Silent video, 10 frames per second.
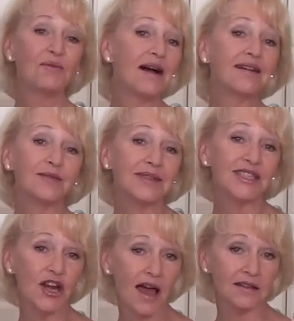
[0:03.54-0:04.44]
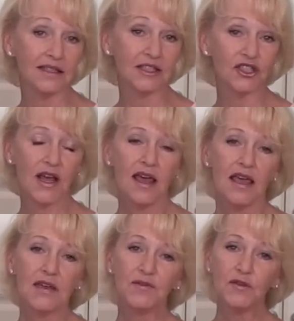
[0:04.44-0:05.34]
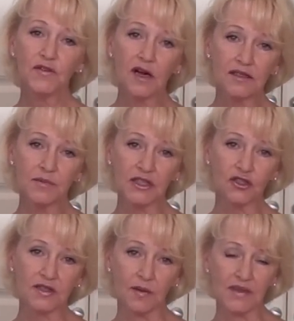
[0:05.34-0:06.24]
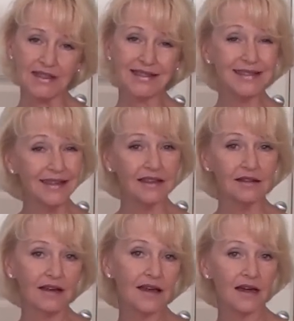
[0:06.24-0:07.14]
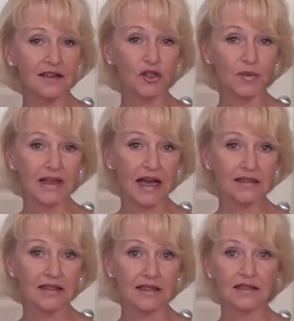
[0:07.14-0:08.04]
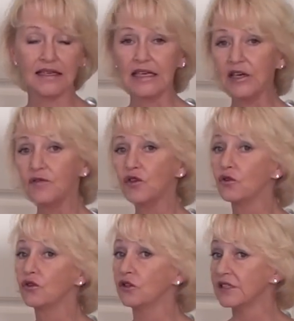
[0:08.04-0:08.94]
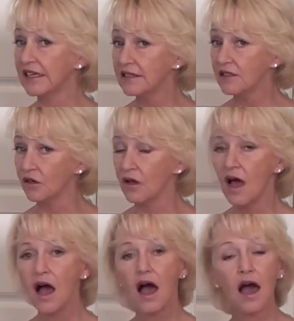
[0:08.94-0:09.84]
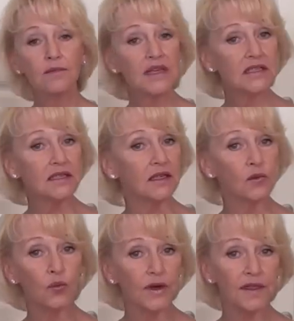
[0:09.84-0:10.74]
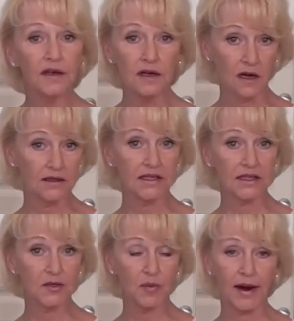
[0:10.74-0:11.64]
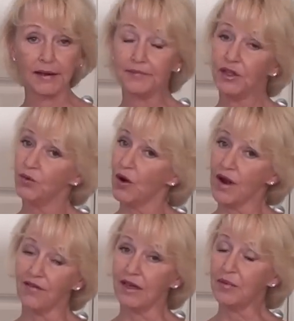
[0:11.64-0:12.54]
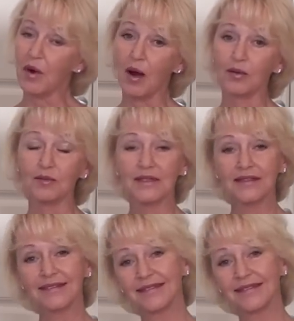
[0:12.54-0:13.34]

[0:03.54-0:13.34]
Welcome to Chat and Dish. If you've got to measure something sticky like honey or molasses, give your utensil a misting with nonstick spray. You won't have any problems.